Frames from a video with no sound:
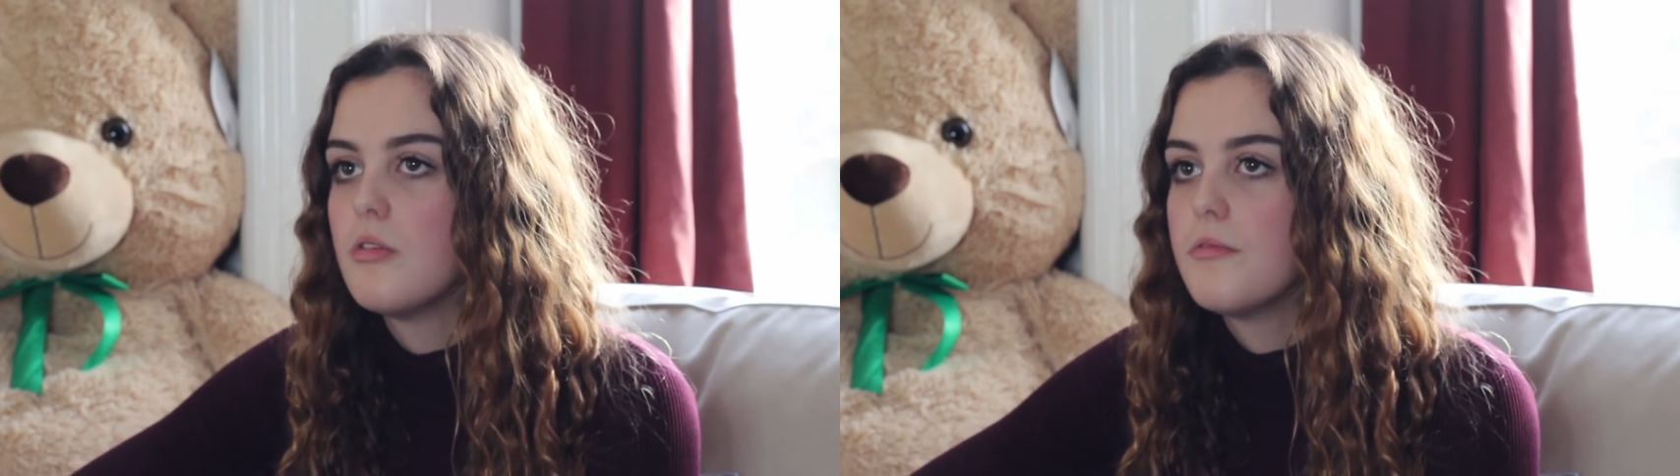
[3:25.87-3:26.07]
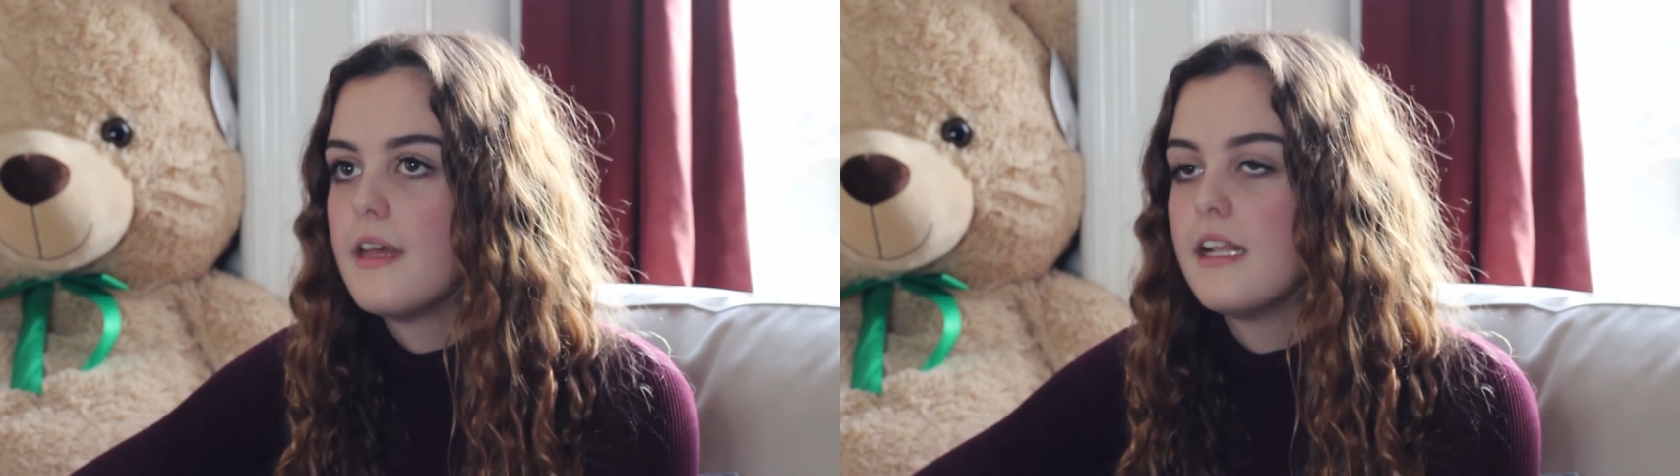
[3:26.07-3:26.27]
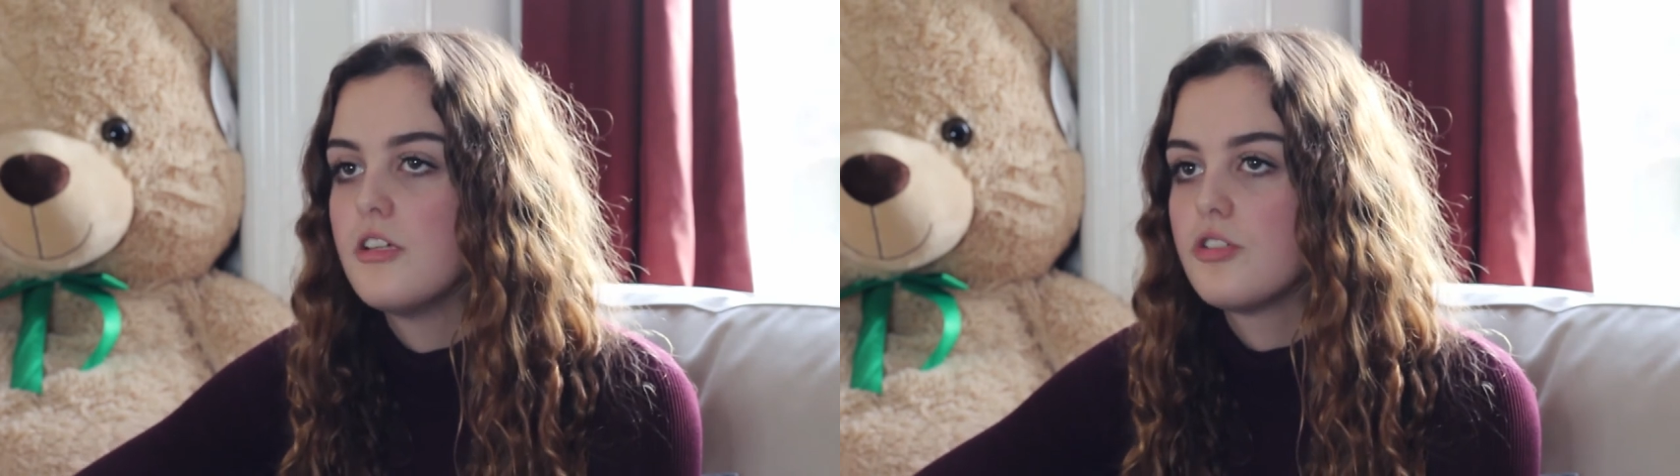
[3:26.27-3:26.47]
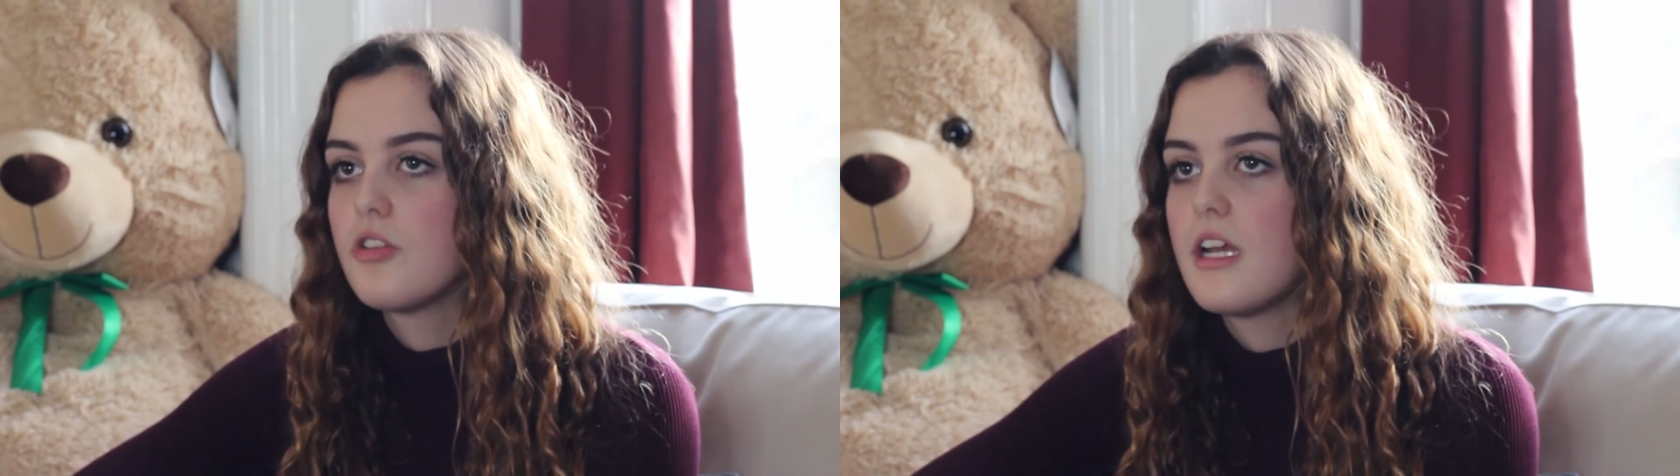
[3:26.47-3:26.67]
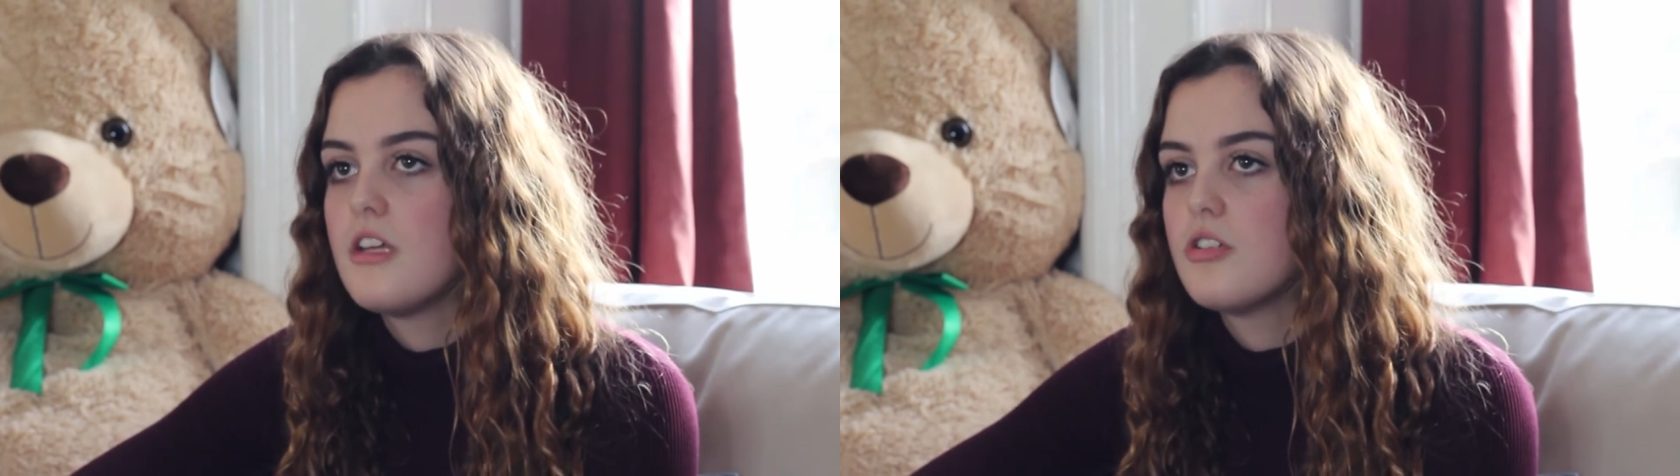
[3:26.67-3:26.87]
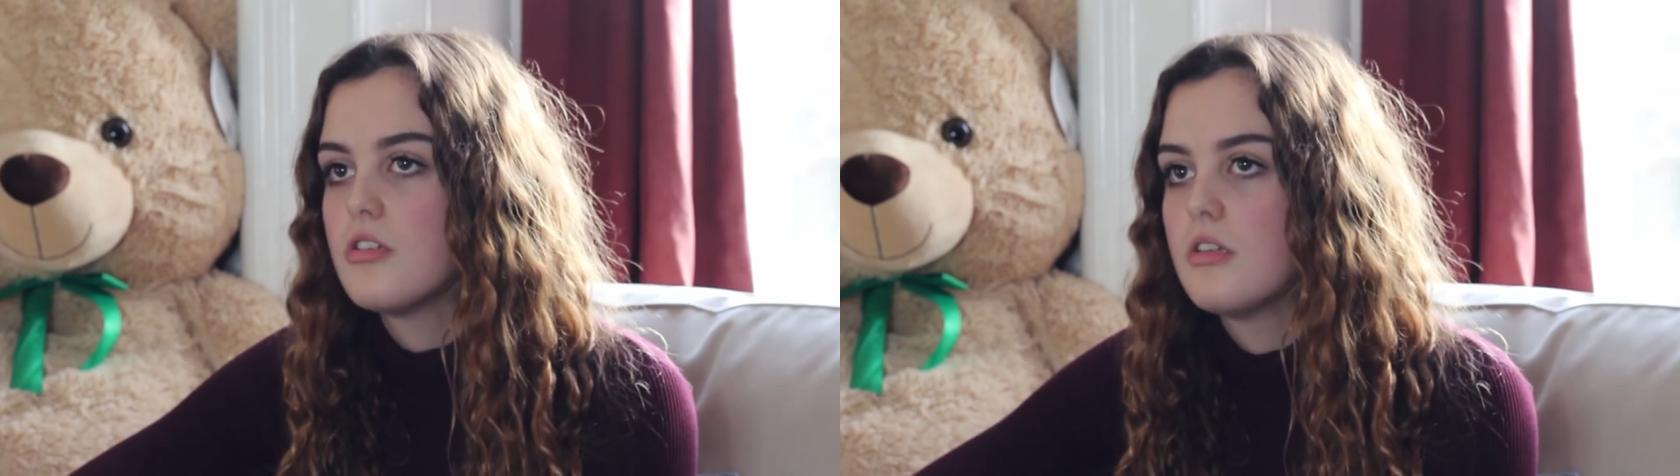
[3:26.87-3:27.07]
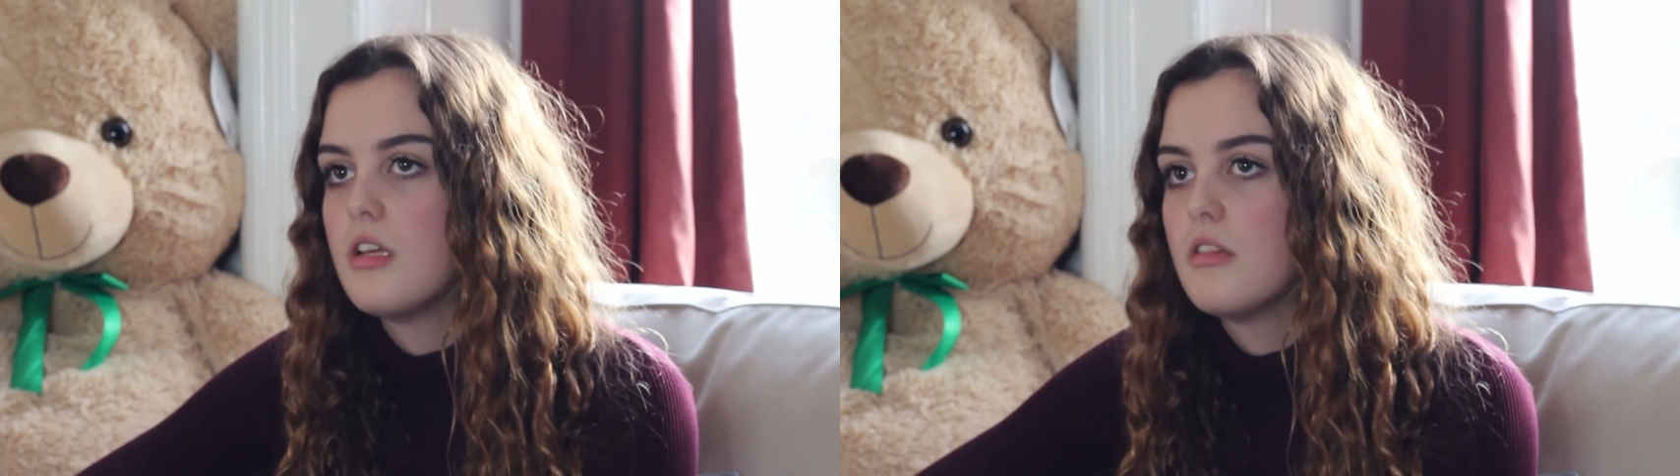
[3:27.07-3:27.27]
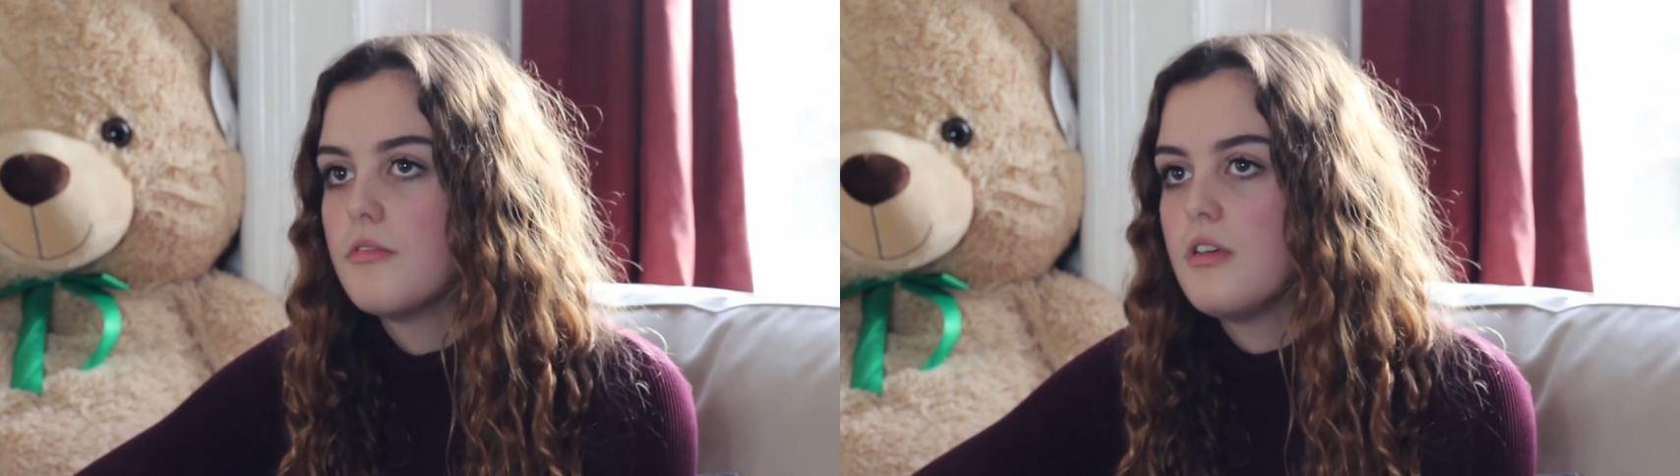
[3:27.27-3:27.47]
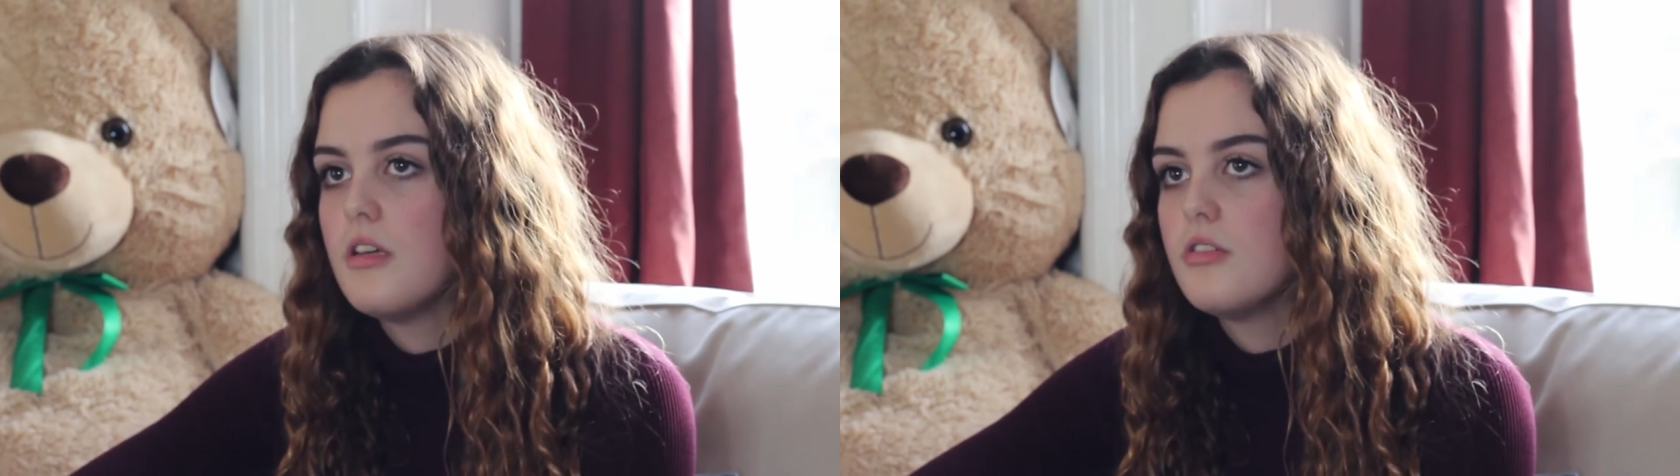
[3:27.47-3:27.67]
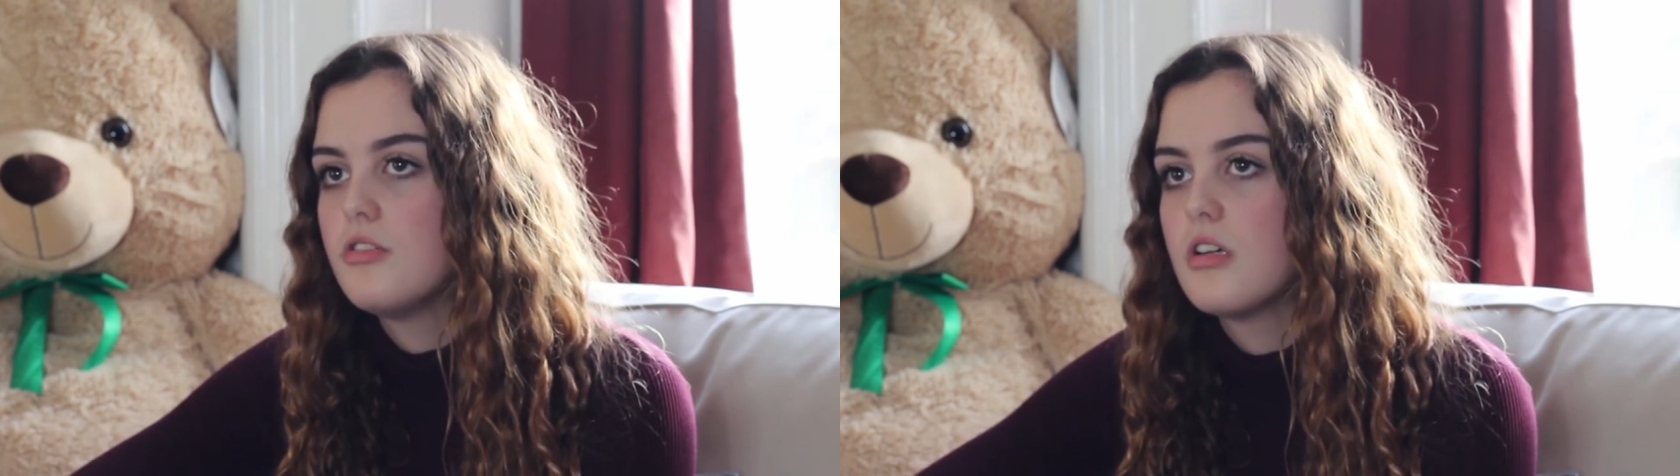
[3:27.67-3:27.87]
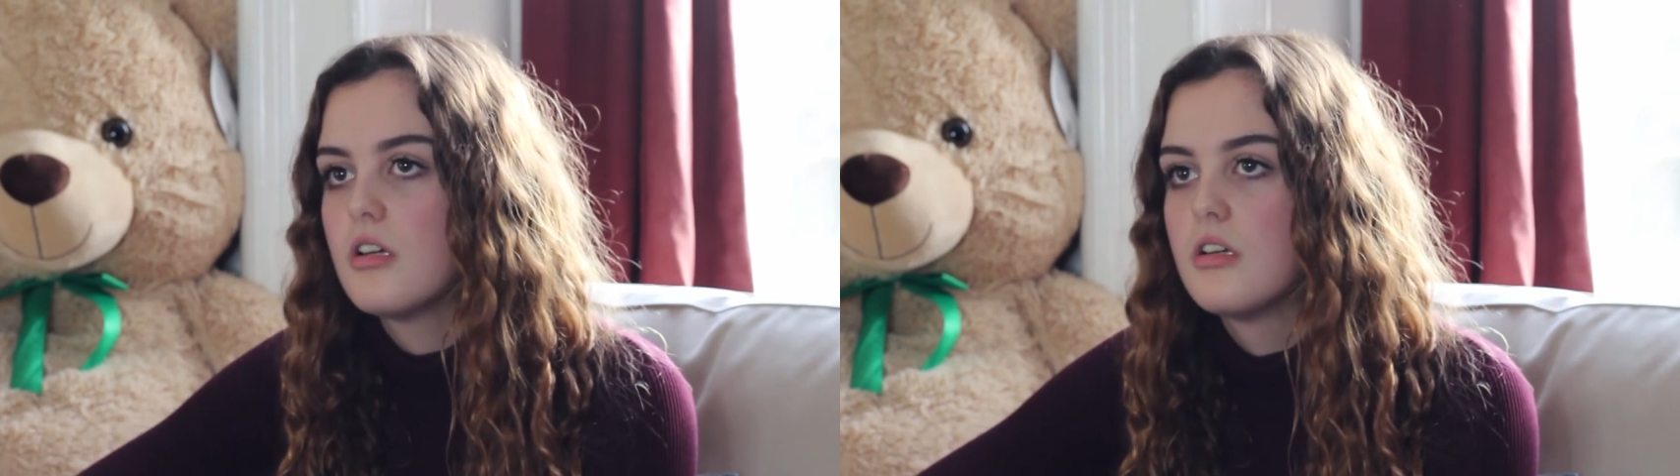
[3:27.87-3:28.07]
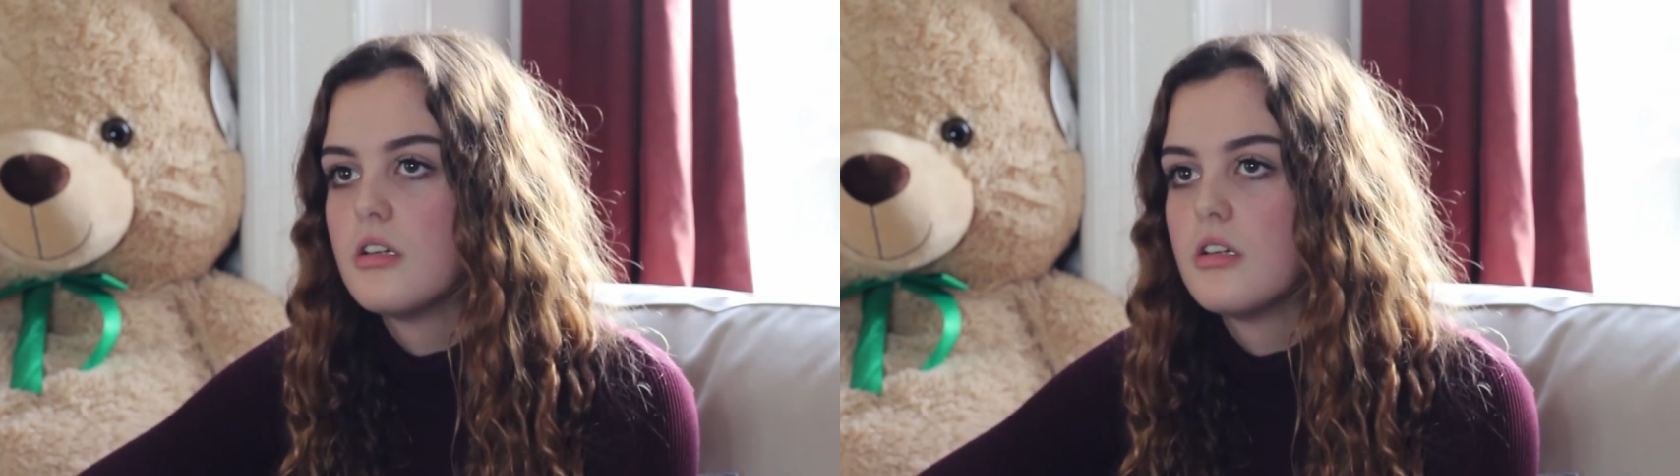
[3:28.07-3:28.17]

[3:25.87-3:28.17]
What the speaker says: do with illustration in the future.